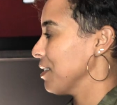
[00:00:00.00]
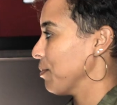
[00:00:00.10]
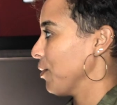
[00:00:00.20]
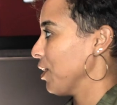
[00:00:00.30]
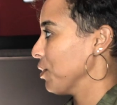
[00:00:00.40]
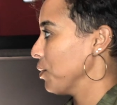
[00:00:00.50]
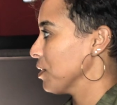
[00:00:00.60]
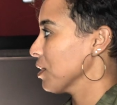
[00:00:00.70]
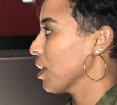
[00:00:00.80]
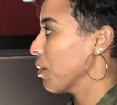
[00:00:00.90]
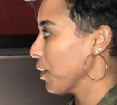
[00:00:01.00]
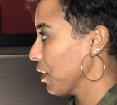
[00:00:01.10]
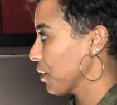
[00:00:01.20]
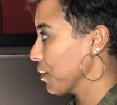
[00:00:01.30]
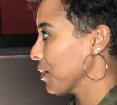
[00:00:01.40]
someone who is
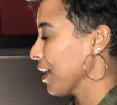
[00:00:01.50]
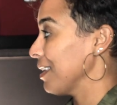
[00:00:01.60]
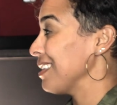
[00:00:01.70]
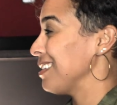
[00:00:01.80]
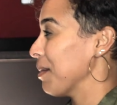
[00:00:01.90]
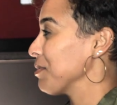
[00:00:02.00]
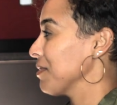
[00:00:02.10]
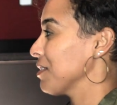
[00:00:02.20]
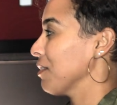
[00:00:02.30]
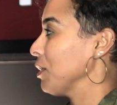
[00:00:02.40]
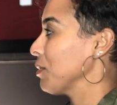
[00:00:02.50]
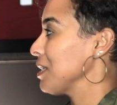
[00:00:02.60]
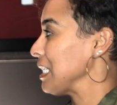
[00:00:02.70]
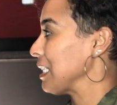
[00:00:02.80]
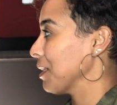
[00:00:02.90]
going through like the depths of stuff you were
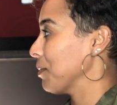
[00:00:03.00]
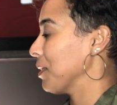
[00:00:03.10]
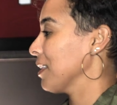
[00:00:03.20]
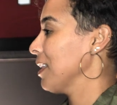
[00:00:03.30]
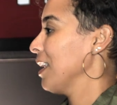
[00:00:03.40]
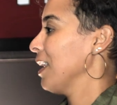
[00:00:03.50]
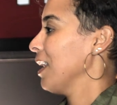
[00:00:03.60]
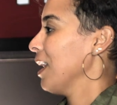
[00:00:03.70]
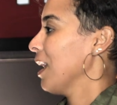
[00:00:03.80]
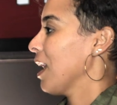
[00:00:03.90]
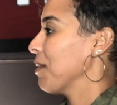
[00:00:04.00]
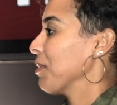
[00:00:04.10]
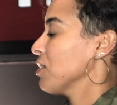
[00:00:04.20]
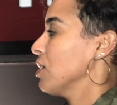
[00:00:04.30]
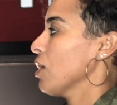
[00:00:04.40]
dealing with. Yeah. I
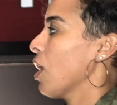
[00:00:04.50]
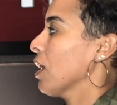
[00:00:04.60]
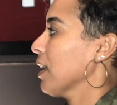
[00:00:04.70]
mean, it's hard.